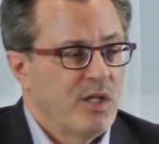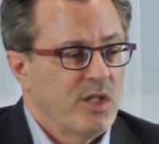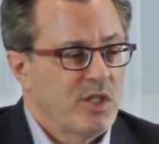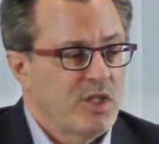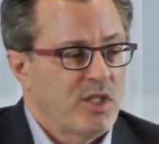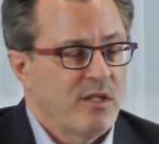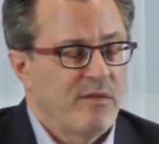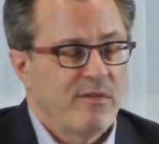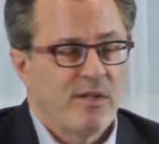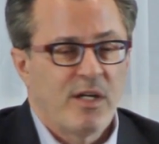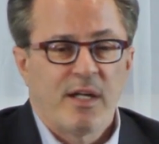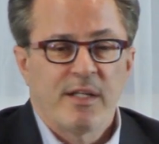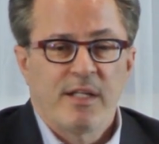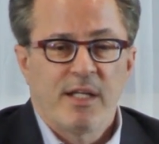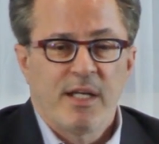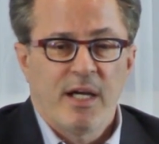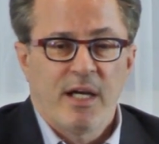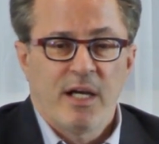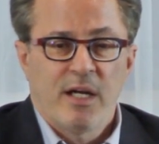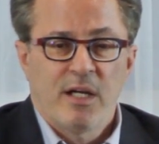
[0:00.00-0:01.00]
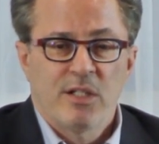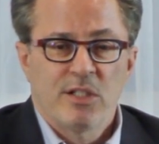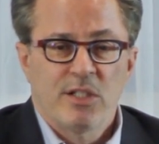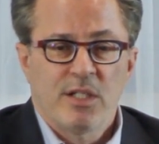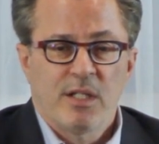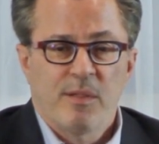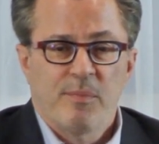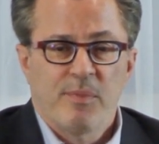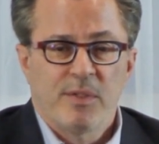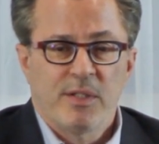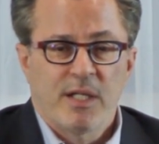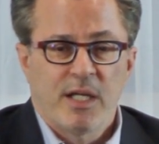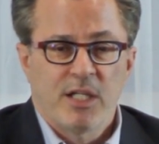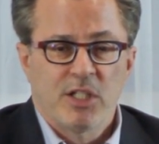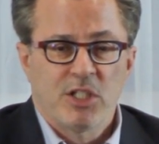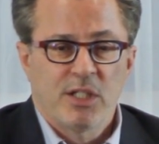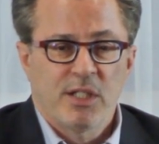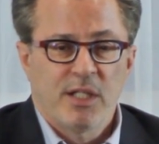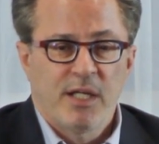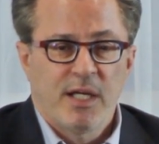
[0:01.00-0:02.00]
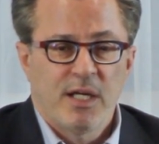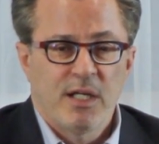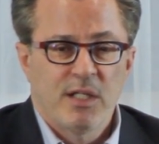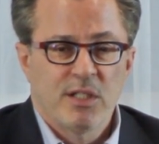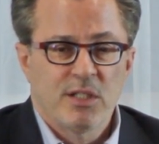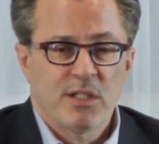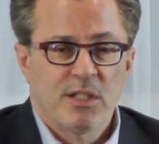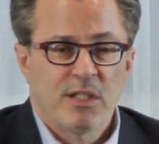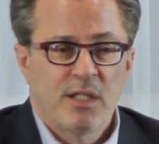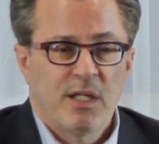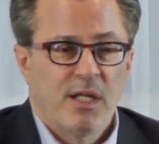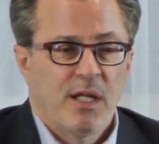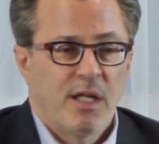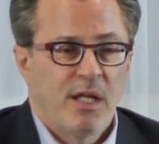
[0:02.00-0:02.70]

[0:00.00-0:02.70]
serve it on the heirs and the potential heirs.